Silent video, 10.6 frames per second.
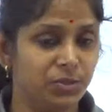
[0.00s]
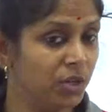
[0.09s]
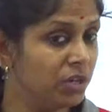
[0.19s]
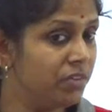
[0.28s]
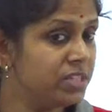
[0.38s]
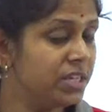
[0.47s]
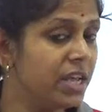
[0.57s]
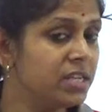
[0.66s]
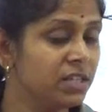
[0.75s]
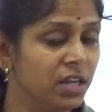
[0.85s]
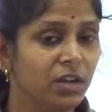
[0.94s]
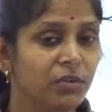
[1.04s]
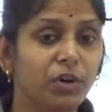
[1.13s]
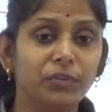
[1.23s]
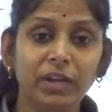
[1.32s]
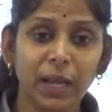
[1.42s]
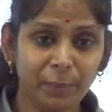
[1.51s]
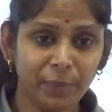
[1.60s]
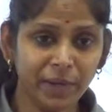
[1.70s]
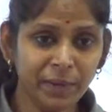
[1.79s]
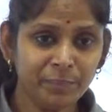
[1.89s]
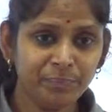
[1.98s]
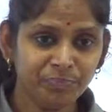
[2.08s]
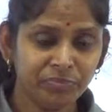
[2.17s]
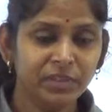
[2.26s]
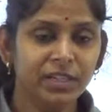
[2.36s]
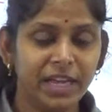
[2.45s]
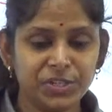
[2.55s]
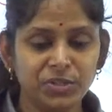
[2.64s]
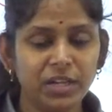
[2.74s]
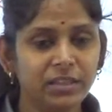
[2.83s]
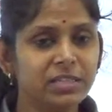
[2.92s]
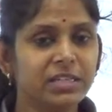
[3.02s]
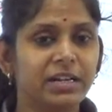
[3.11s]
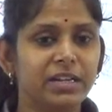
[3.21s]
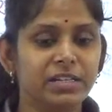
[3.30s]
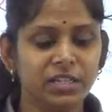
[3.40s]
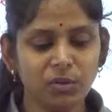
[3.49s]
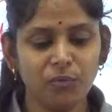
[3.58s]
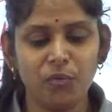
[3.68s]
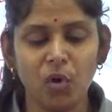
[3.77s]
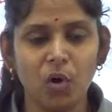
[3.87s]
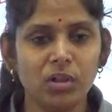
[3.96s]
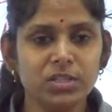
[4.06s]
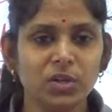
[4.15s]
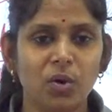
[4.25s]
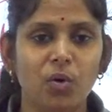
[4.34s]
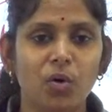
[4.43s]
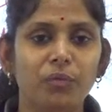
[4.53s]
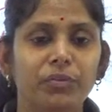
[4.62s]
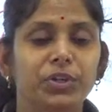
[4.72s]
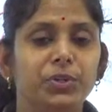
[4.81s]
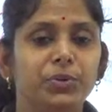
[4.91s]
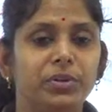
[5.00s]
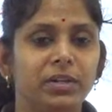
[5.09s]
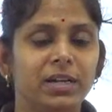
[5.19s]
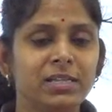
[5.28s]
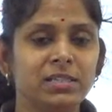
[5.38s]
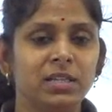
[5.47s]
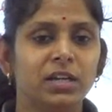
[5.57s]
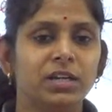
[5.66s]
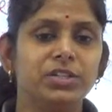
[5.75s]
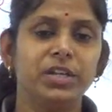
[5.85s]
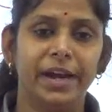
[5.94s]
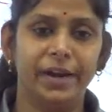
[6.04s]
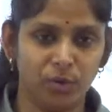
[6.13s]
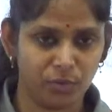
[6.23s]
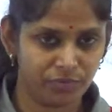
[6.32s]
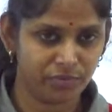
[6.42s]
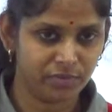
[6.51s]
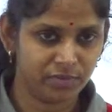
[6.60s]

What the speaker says: in which case what will happen? Actually in this condition the walls of uterus shed off,